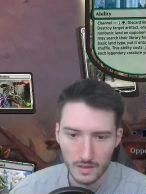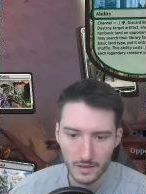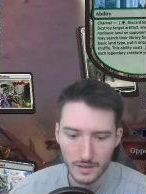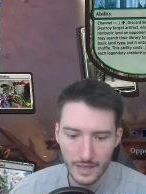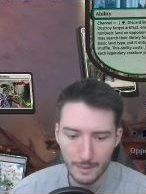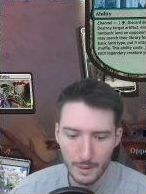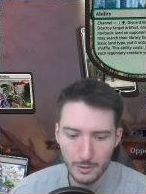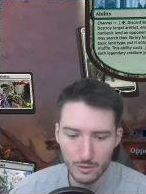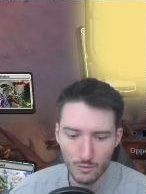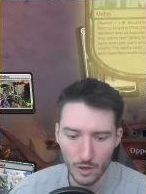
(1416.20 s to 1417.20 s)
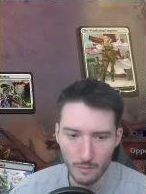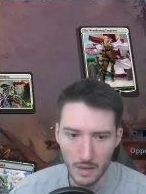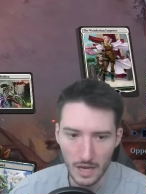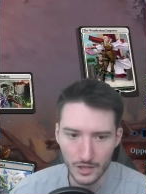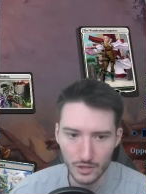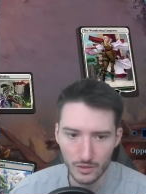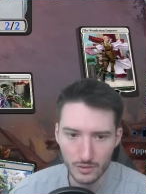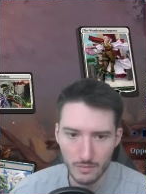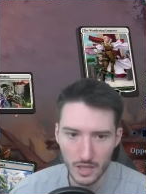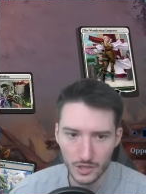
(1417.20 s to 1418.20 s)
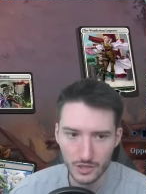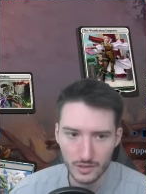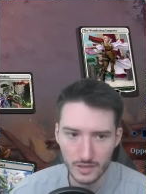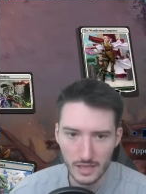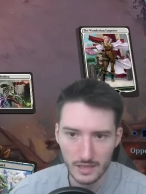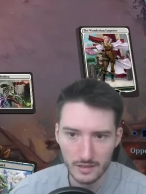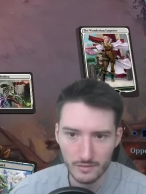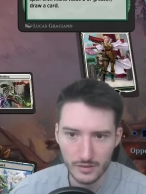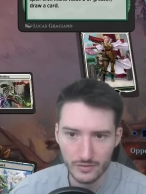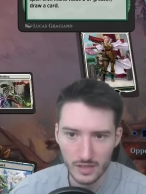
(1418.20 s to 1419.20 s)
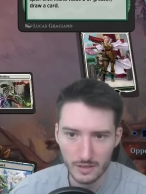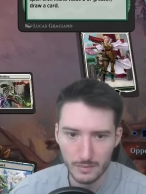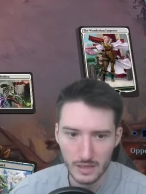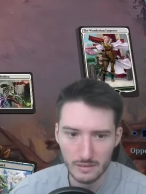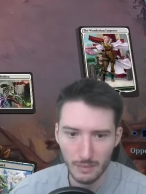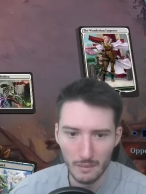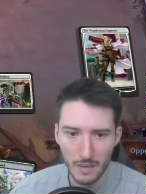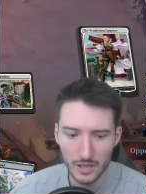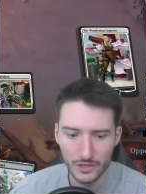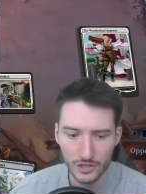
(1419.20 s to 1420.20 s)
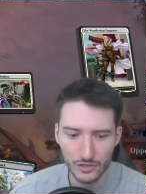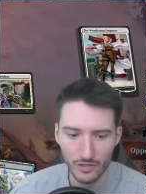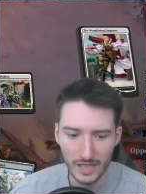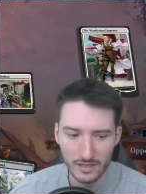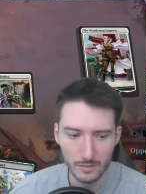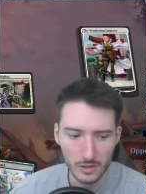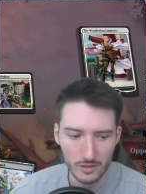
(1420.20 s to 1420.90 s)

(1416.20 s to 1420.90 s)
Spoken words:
Yeah, maybe you want March. Also March dealing with like but March is just flexible.